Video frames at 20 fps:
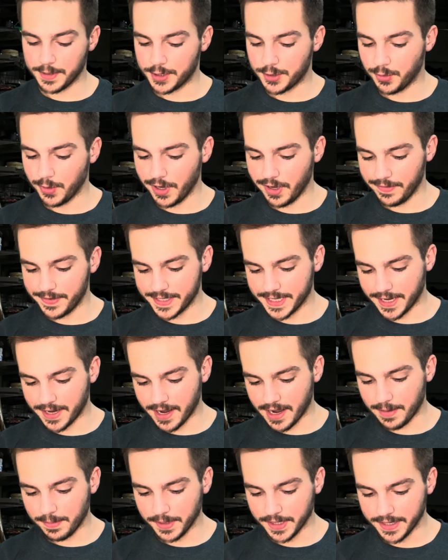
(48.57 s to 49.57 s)
12 is a
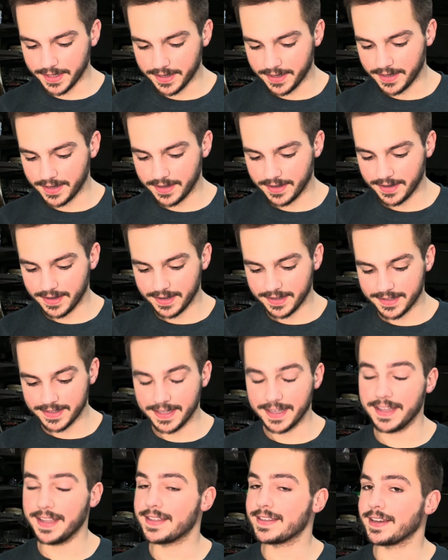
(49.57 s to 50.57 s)
Goblin.
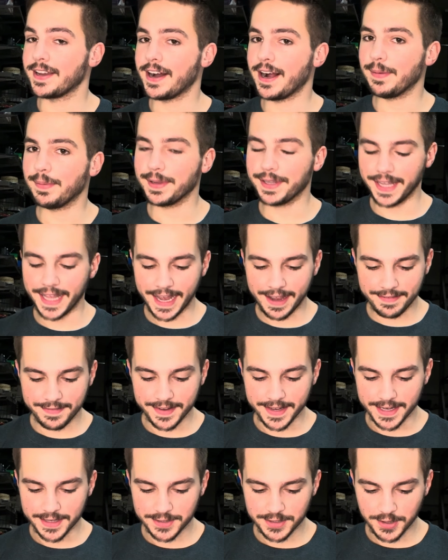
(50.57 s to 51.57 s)
It's a Goblin
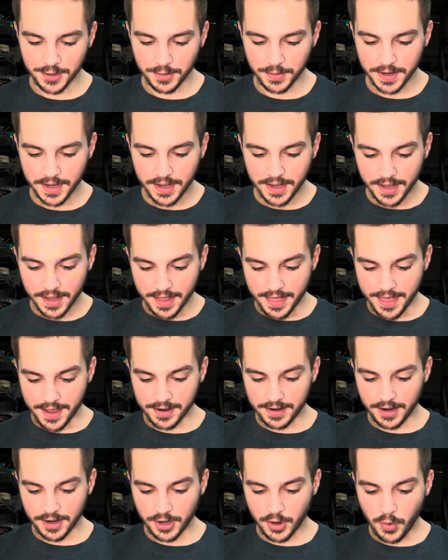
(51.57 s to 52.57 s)
laughing, so
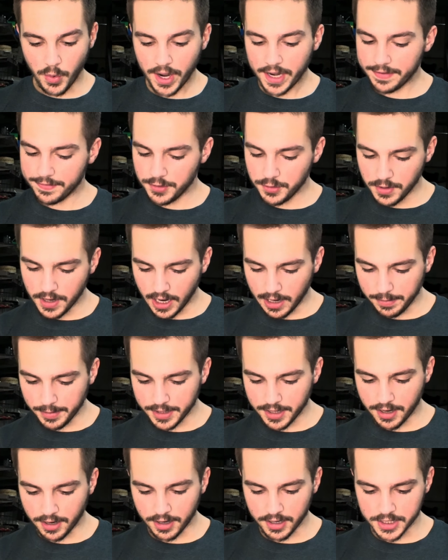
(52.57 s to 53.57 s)
there are quite a few
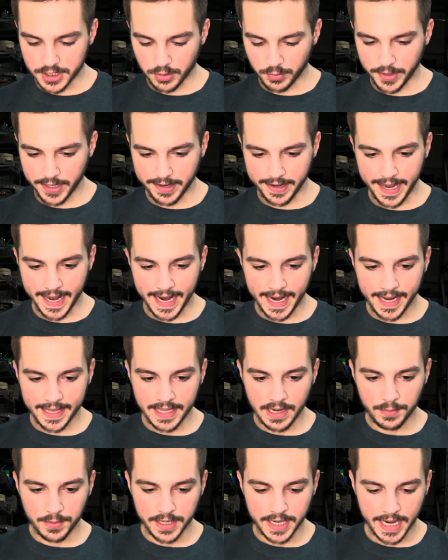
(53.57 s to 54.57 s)
Goblin cards that we could add
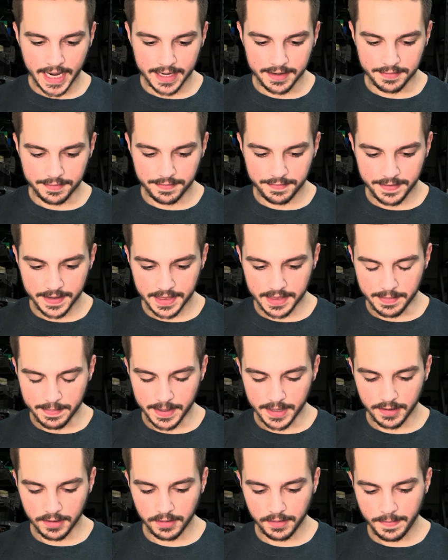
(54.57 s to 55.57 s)
that would kind of fit the
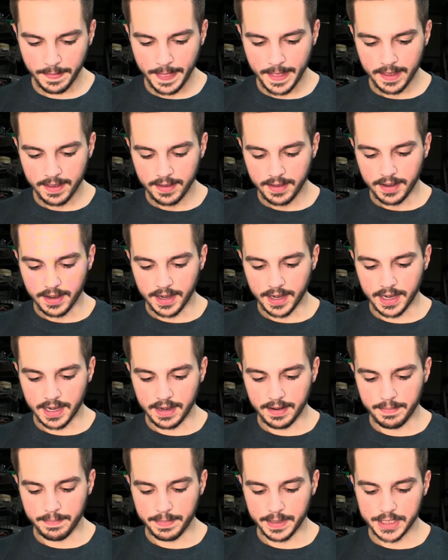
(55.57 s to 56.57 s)
bill.
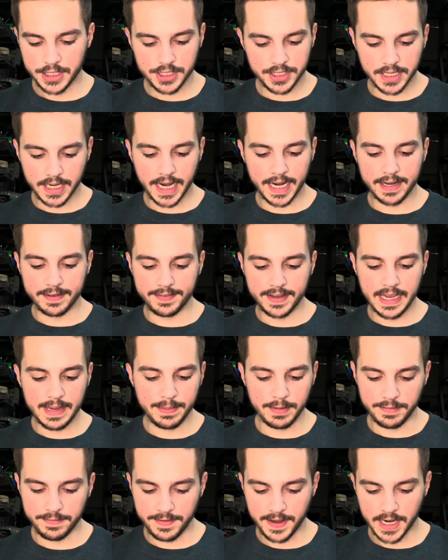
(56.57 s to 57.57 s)
But just to kind of keep
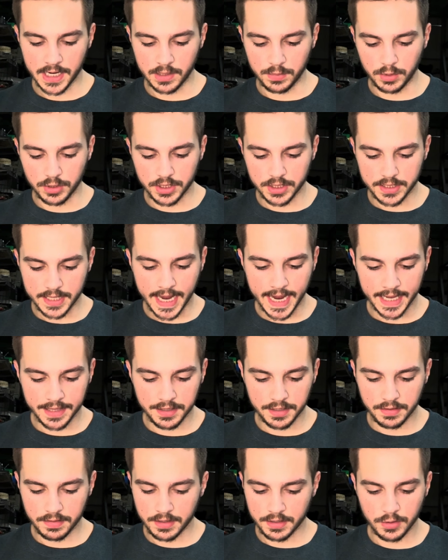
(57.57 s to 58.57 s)
it fair, we'll just add
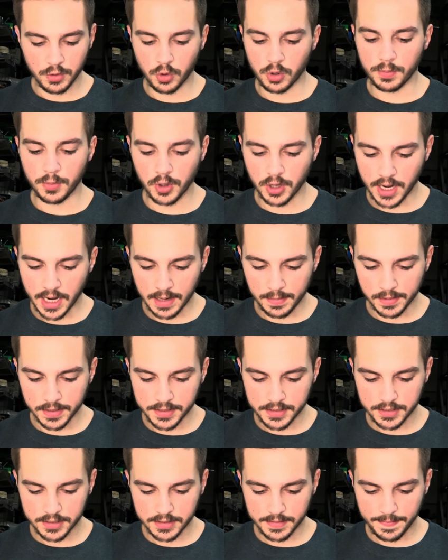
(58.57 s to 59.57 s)
the normal
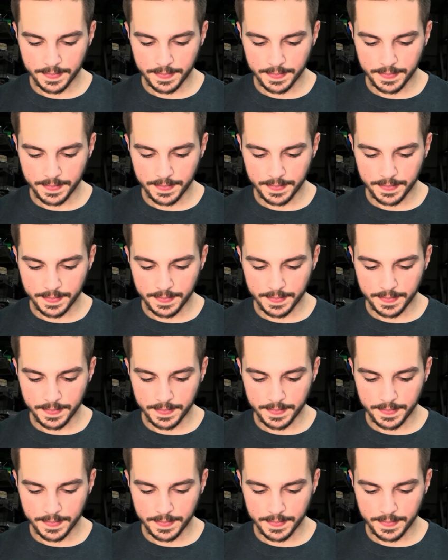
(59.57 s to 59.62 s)
Goblins,